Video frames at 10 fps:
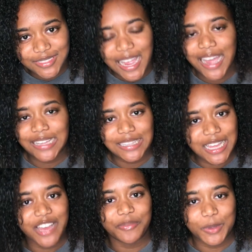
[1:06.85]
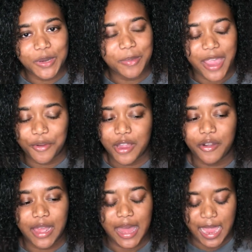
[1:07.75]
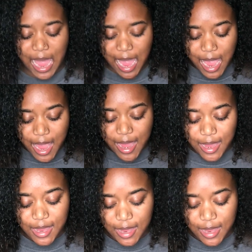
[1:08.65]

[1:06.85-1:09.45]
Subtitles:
I love Beauty Bakerie. Okay, like I